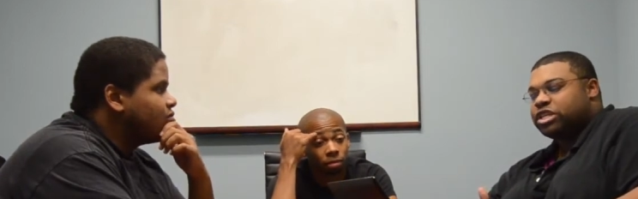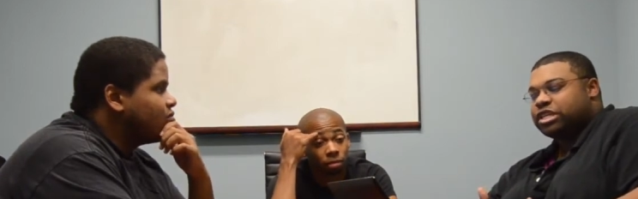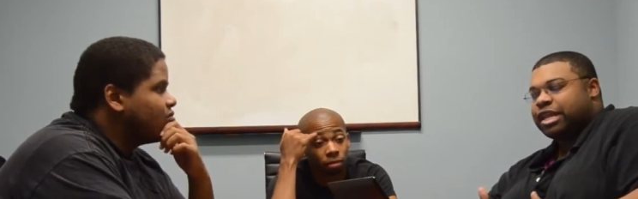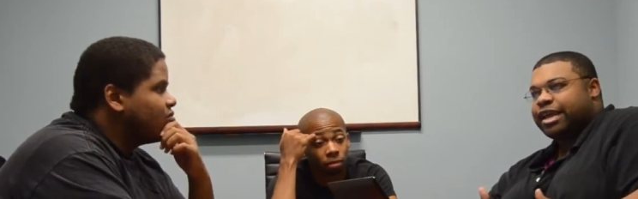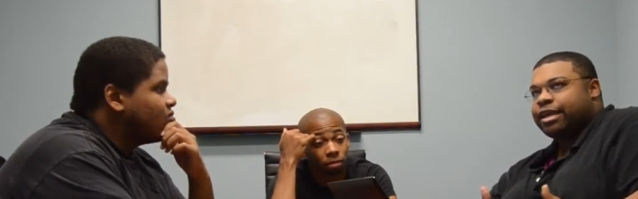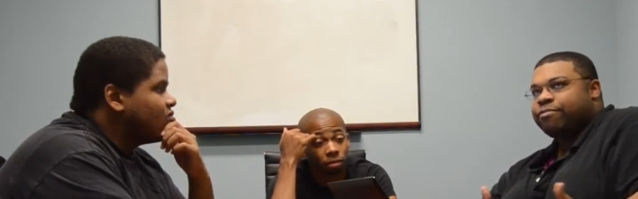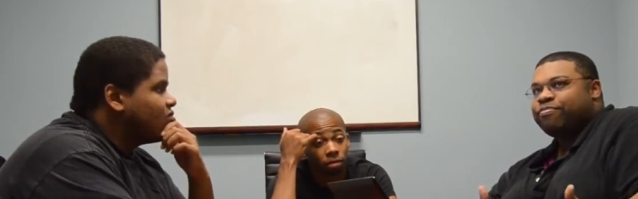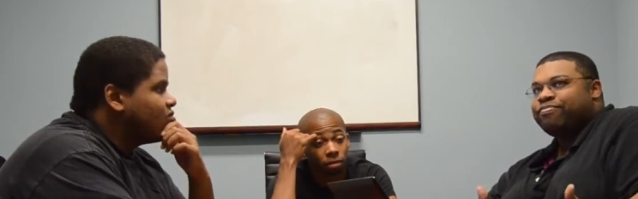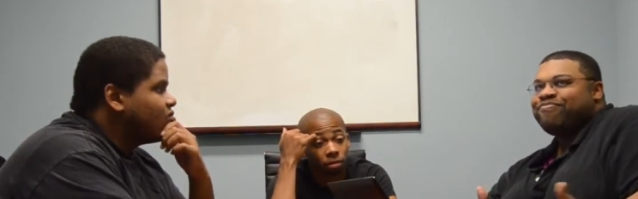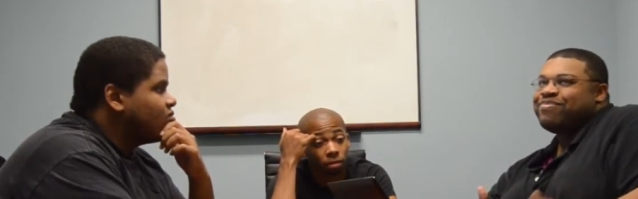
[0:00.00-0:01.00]
Speaker 1: is like,
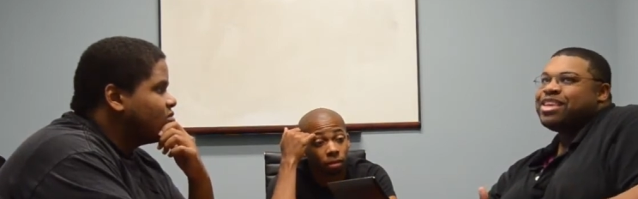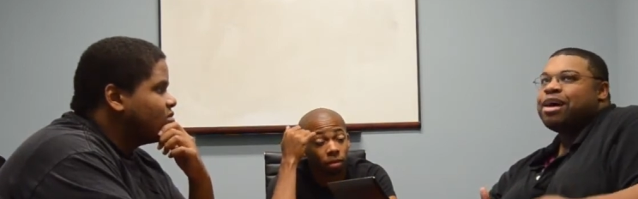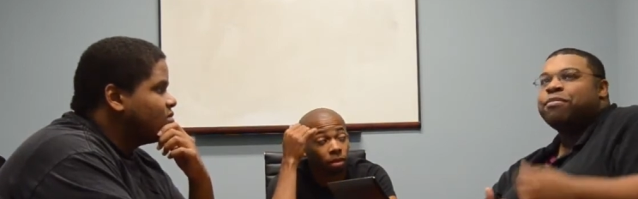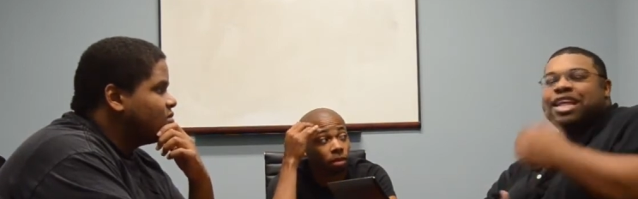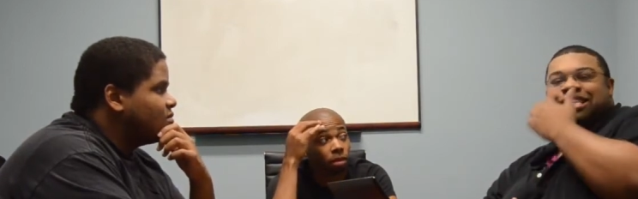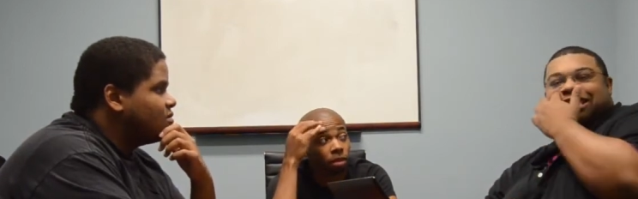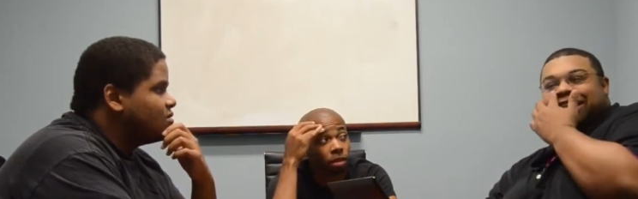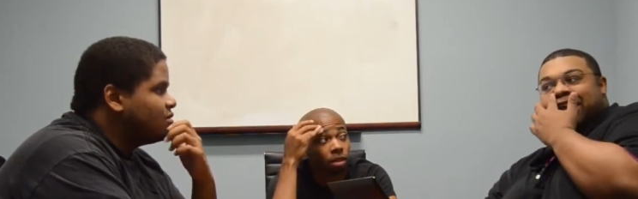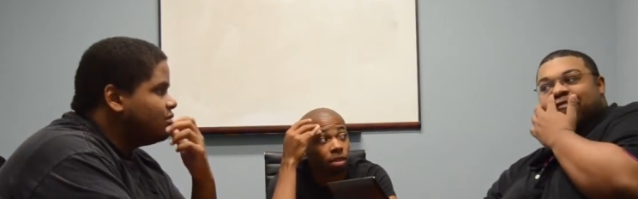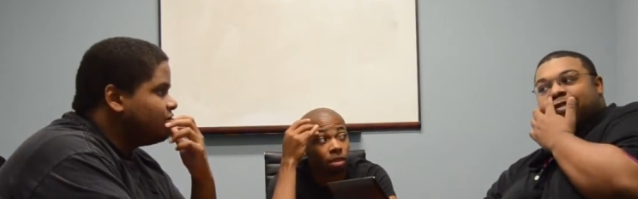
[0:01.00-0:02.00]
I'm less
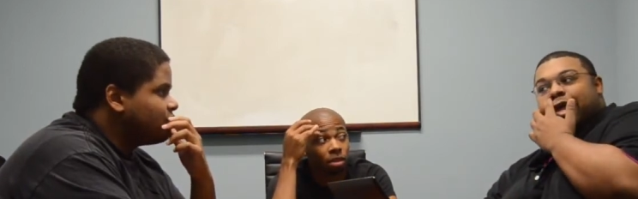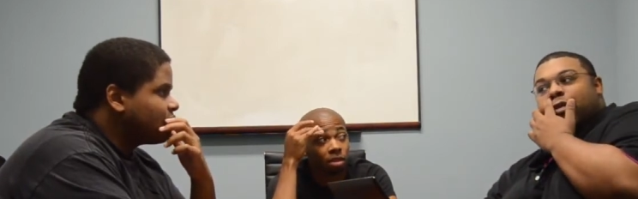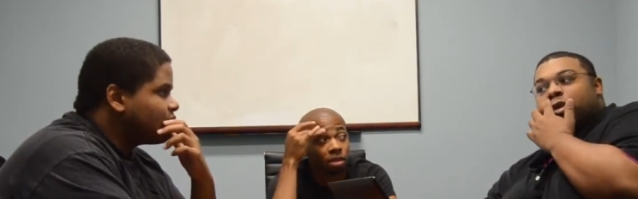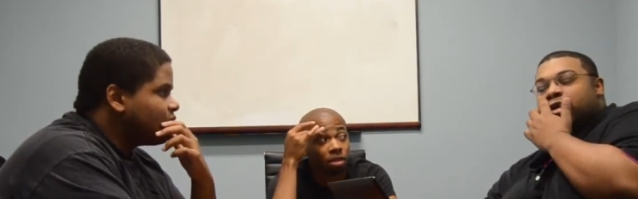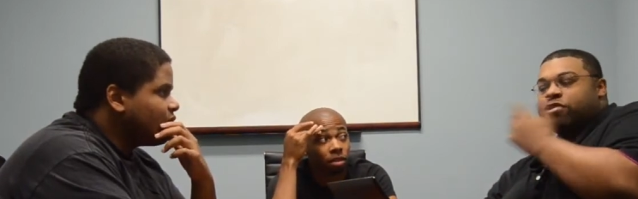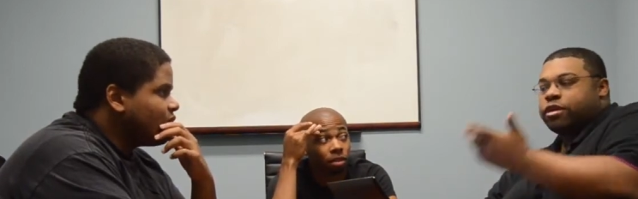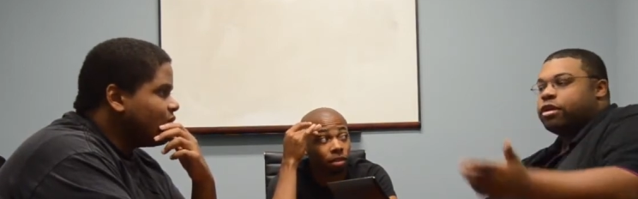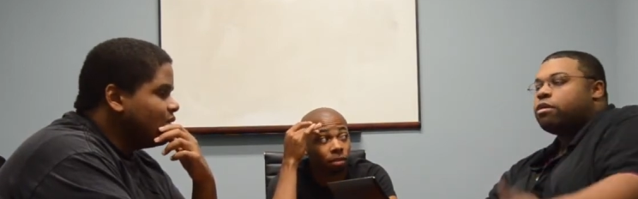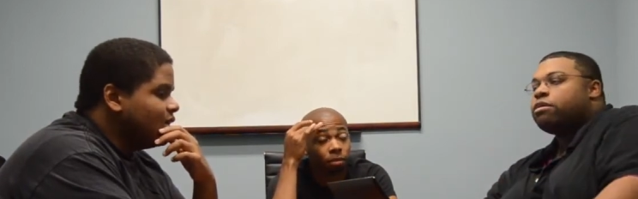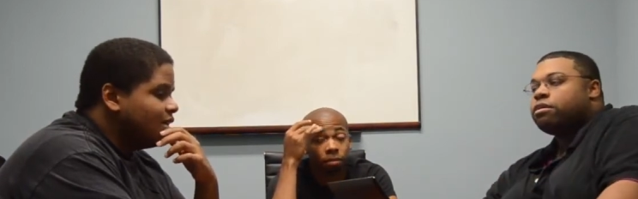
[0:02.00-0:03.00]
excited for that. What do you think?
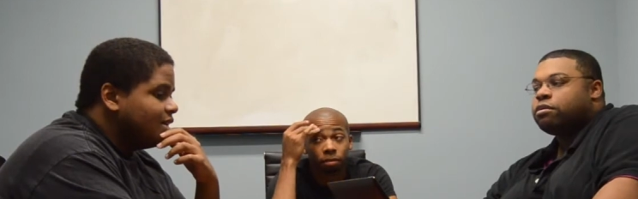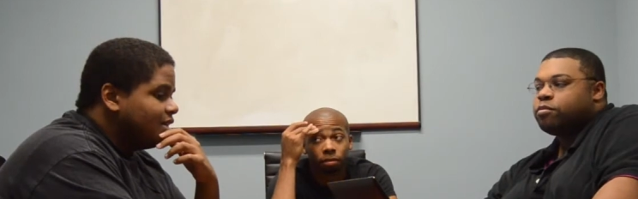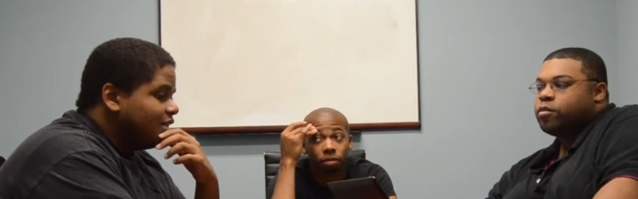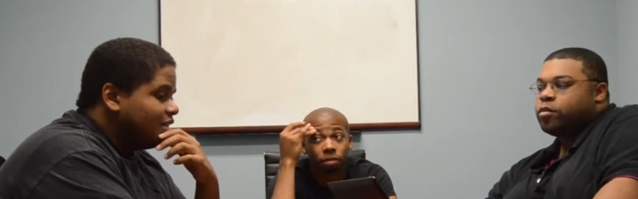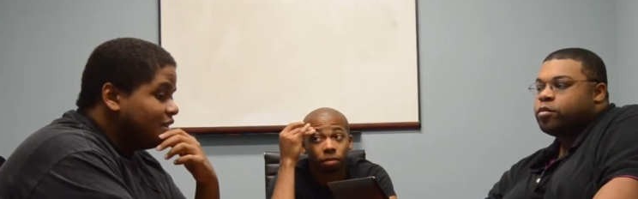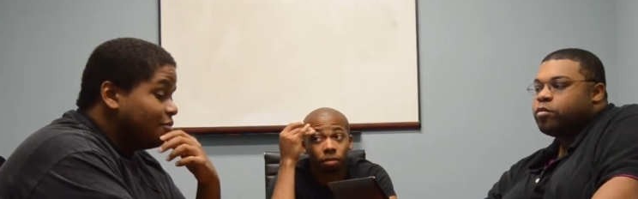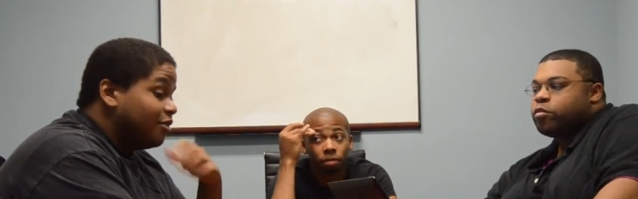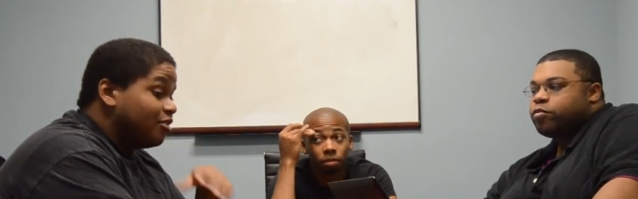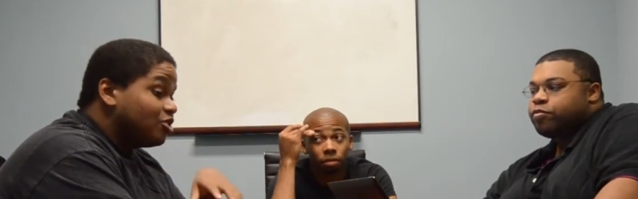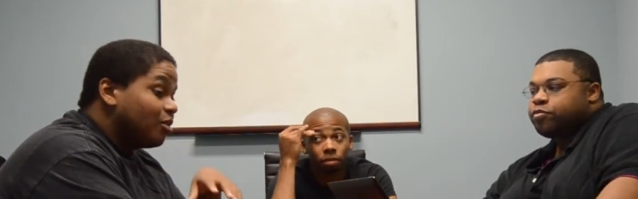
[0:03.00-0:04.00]
Speaker 2: We're
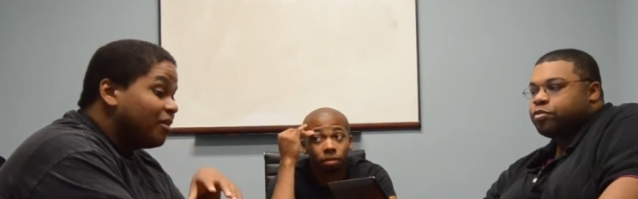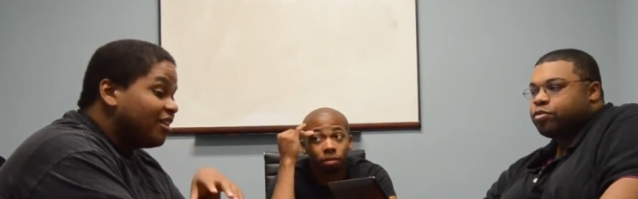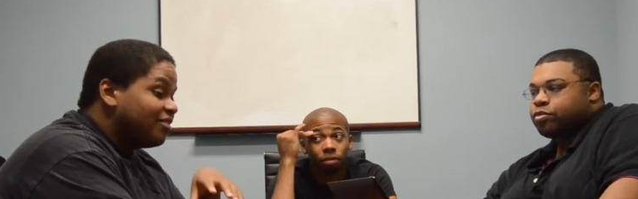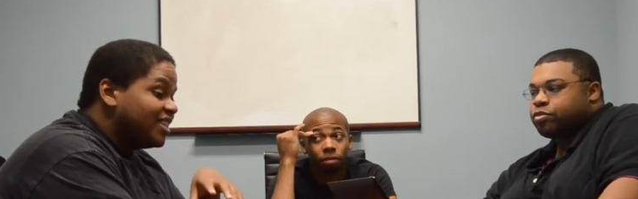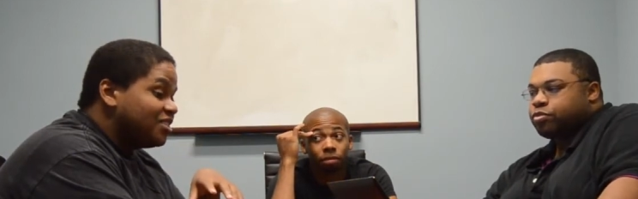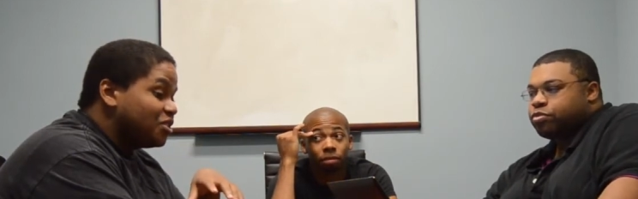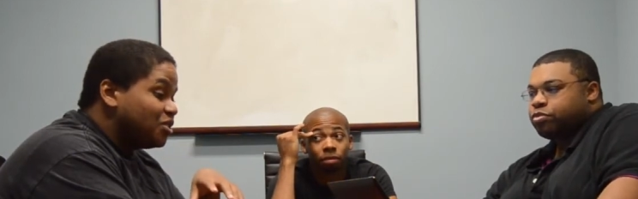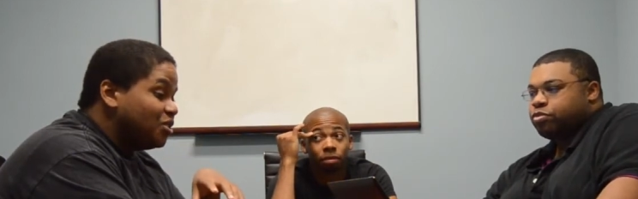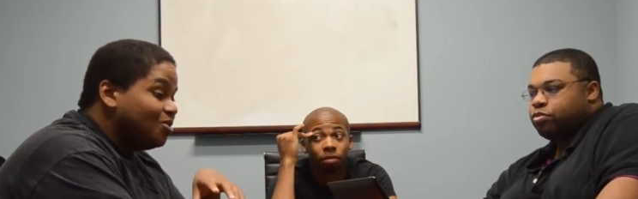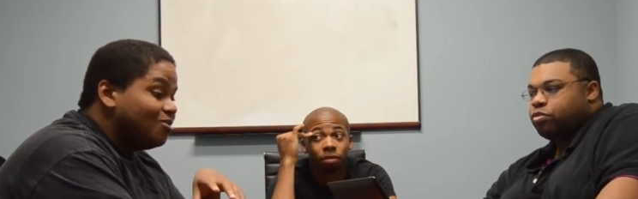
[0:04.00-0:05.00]
gonna talk about Avengers
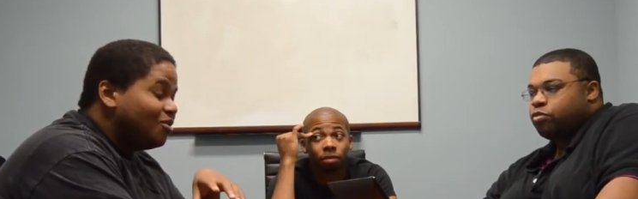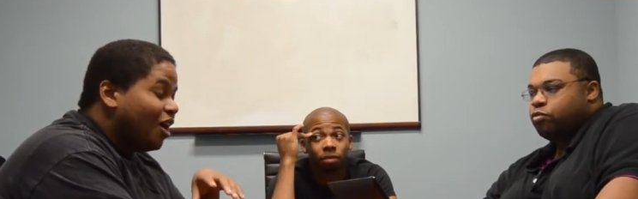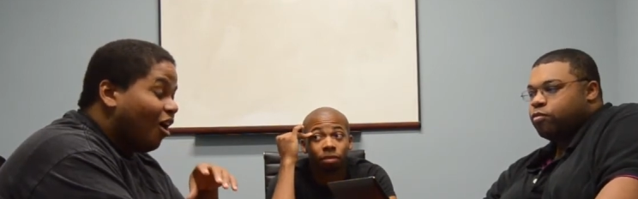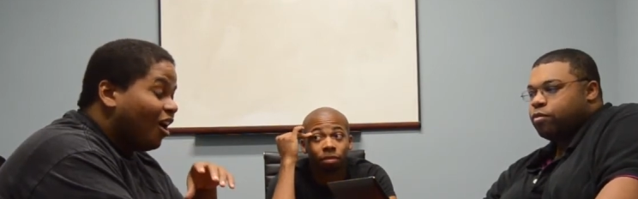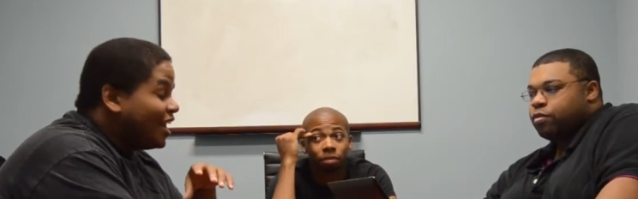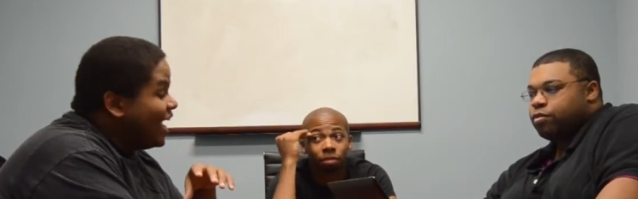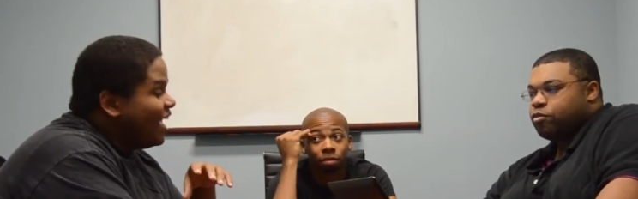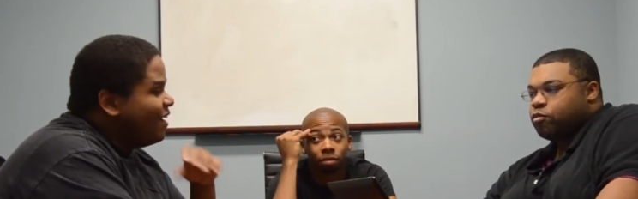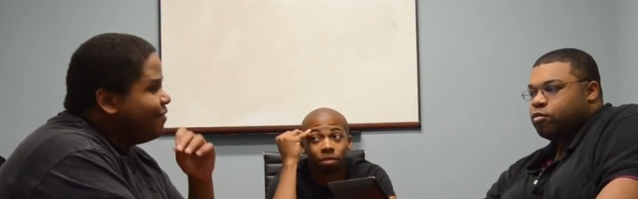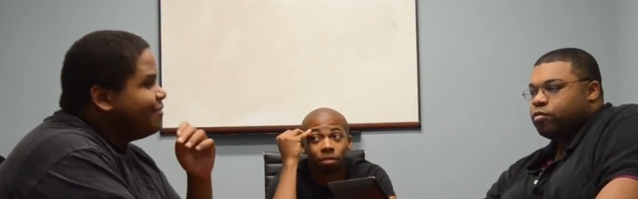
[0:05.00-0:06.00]
2. I already
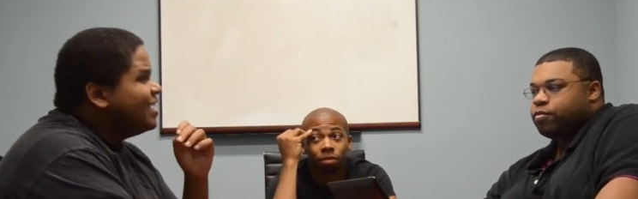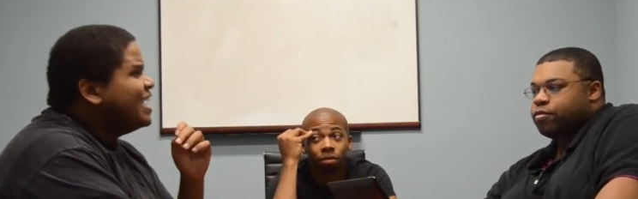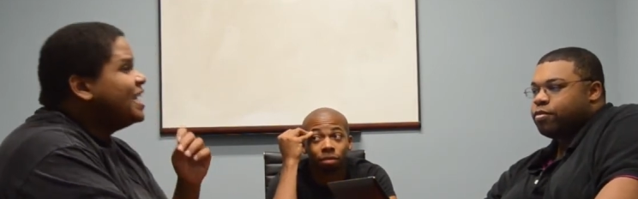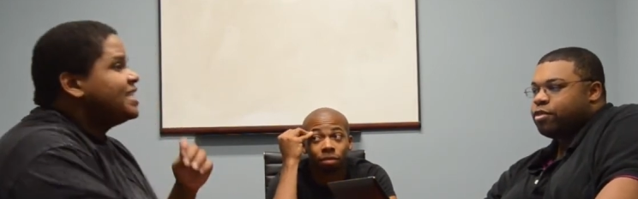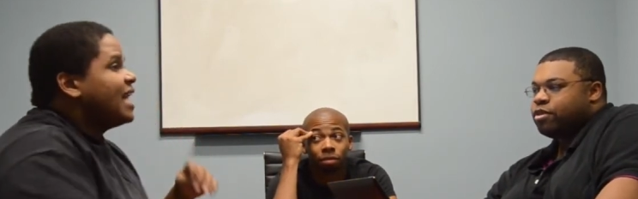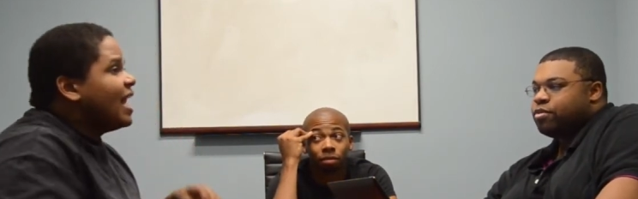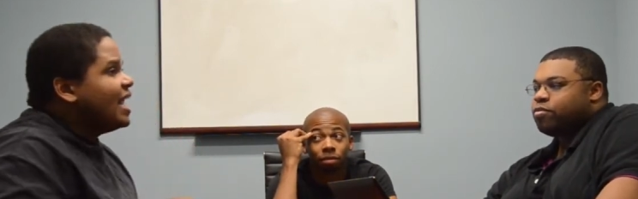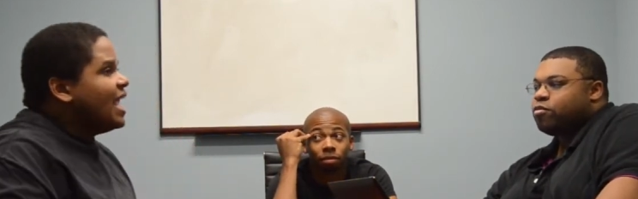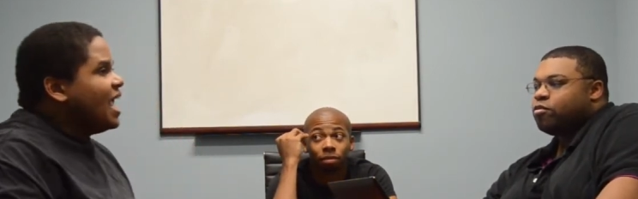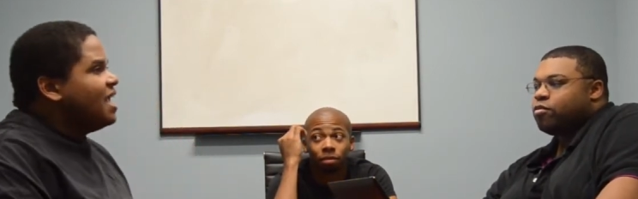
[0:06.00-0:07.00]
have, it's not
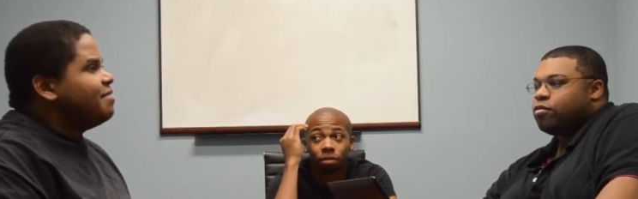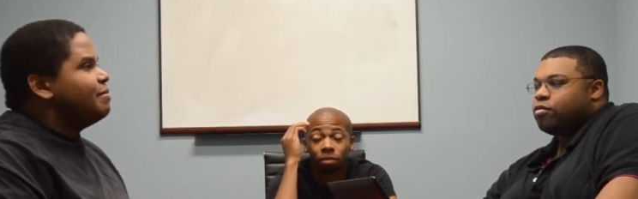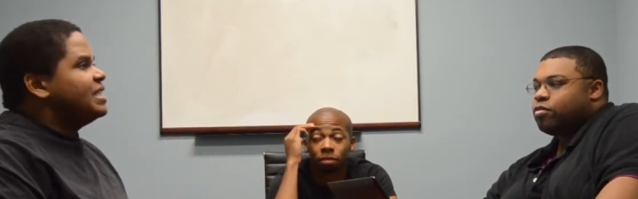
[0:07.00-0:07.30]
hate, but